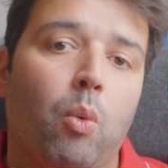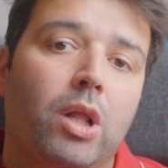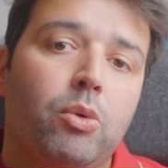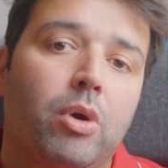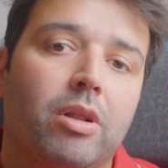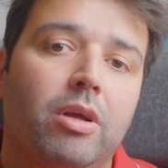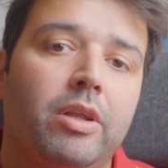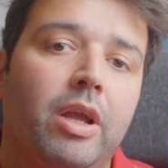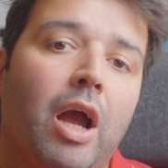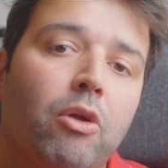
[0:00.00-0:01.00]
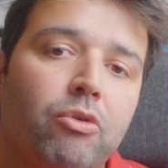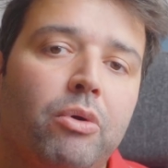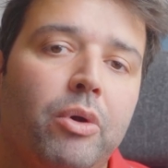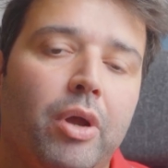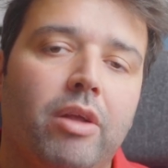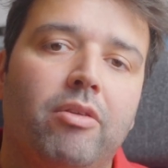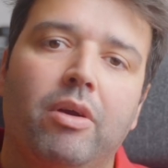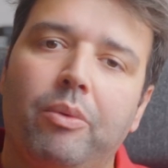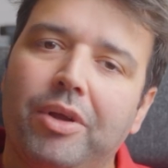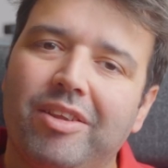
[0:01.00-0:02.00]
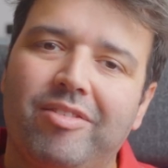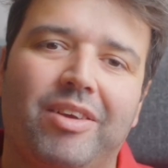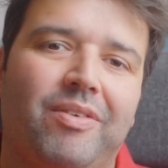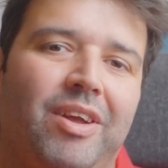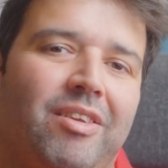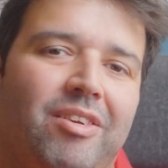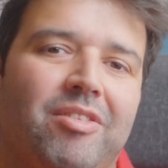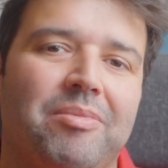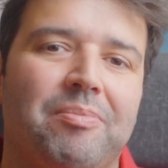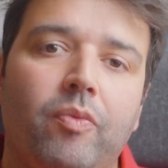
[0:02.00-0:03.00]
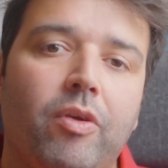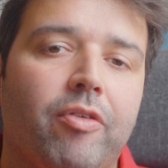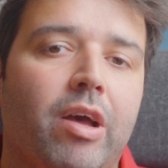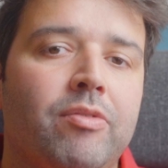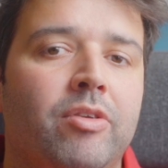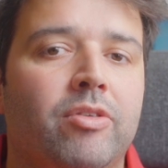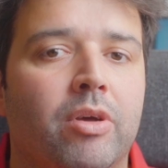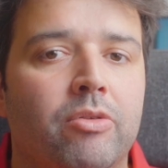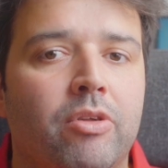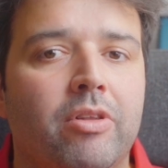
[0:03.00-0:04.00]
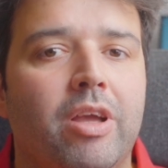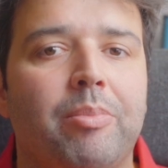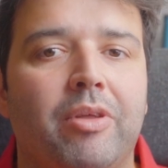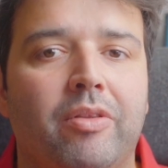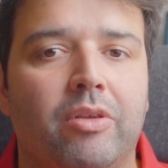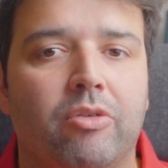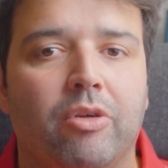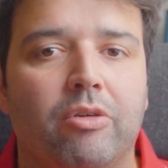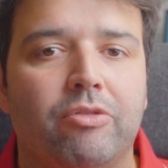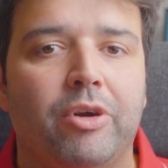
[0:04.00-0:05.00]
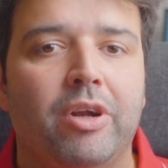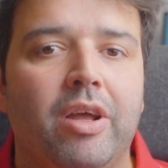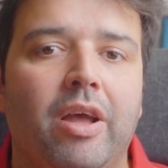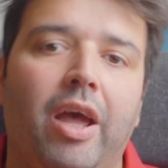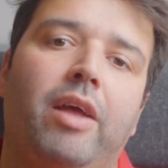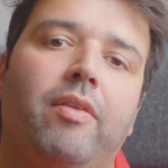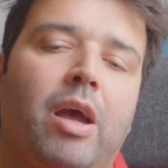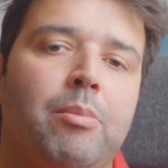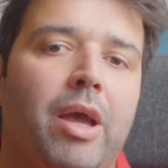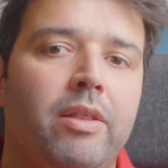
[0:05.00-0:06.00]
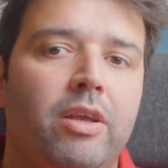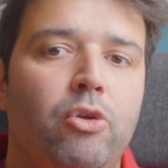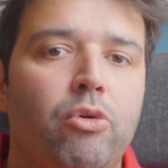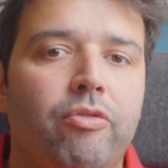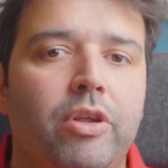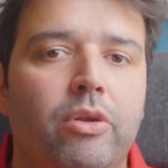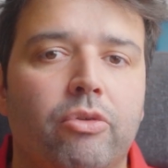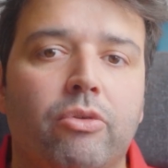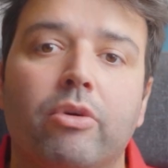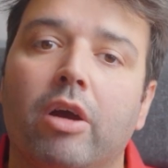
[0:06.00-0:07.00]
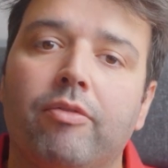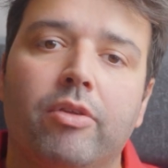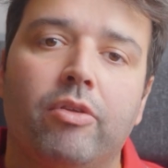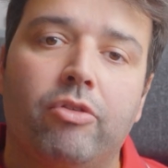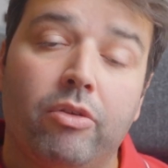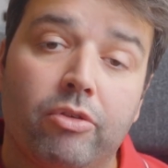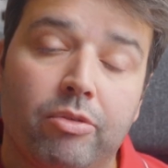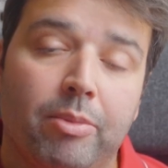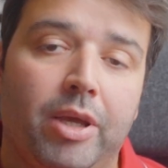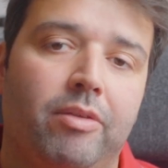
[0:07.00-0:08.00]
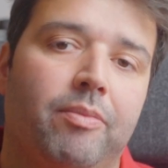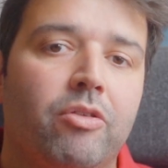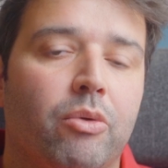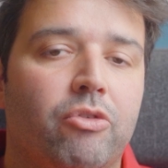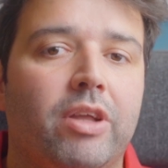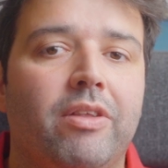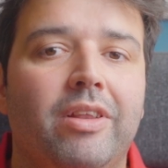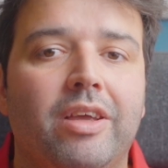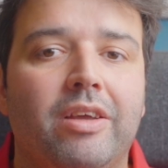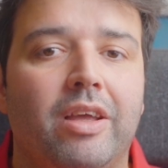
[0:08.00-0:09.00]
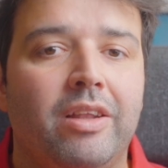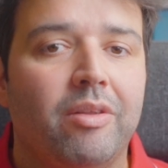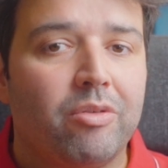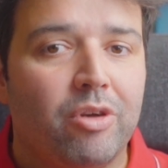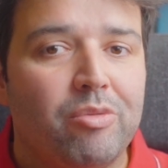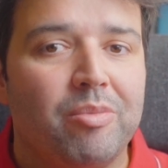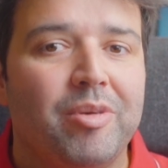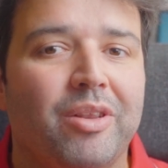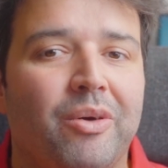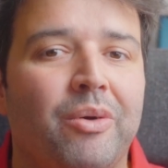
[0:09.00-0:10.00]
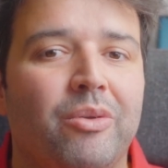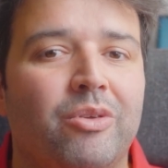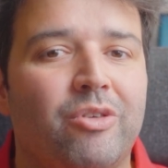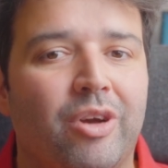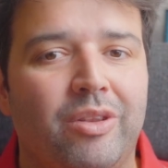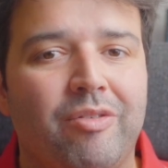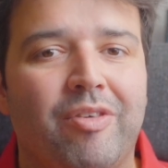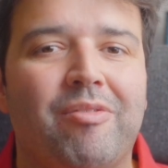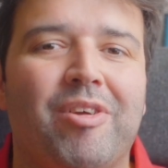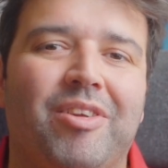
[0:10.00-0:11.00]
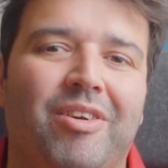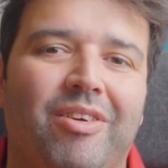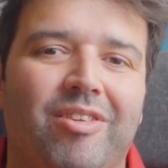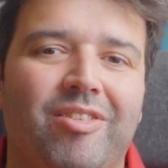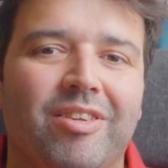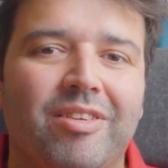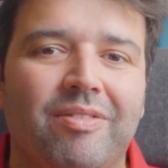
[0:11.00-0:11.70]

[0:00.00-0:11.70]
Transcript: while you are learning how to create realistic renders. D5 is constantly updating the software and I'm adding new videos to cover the changes made. So check the link in the description below to join D5 Render course.